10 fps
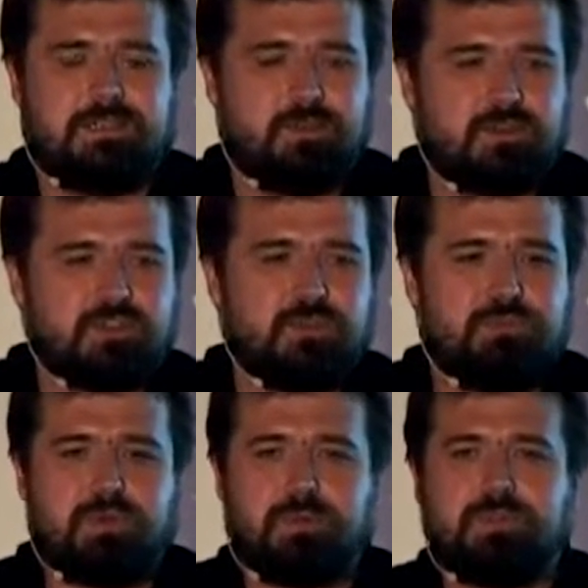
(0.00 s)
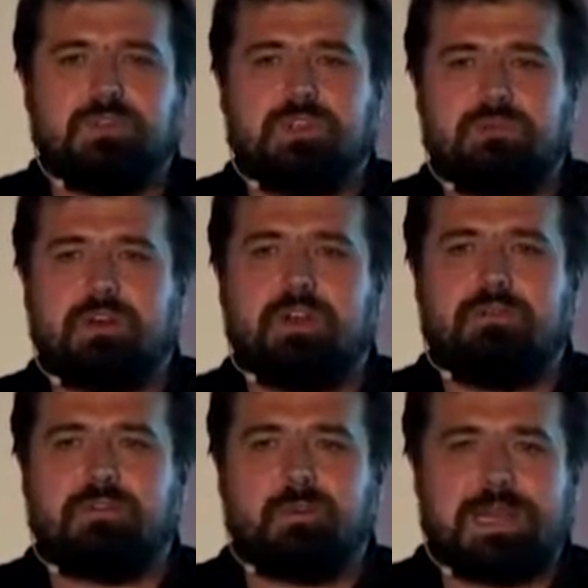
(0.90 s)
You're not supposed to
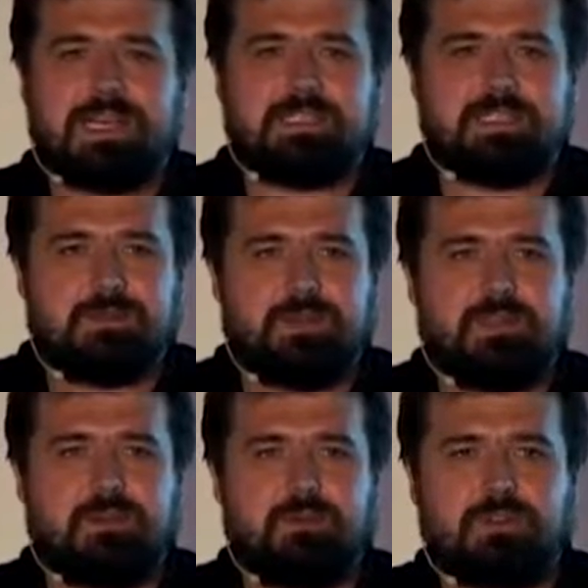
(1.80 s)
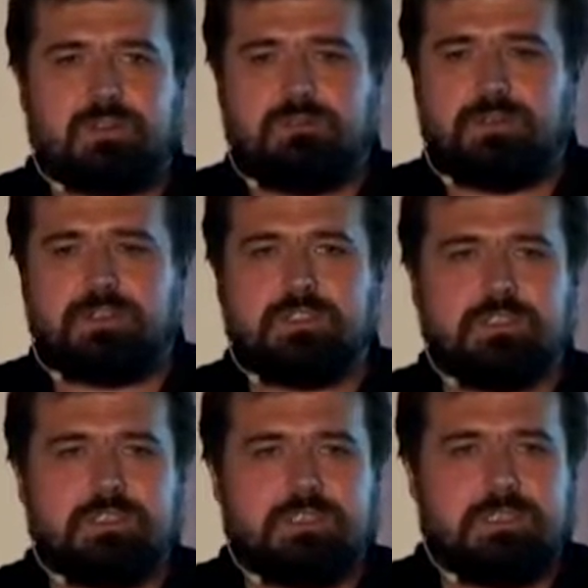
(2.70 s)
derive from classes without virtual
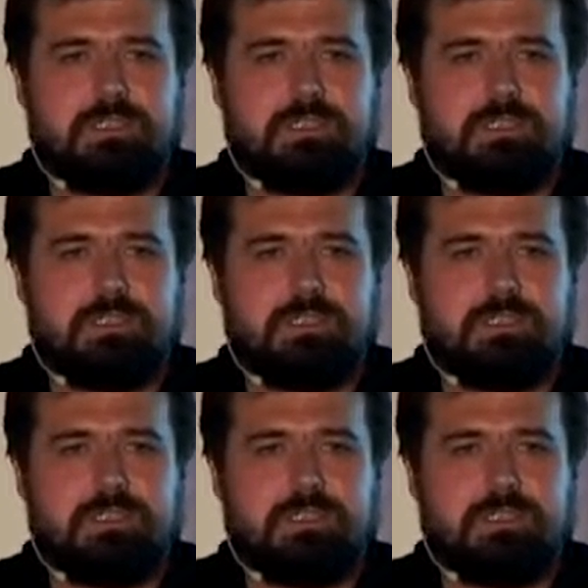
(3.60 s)
functions.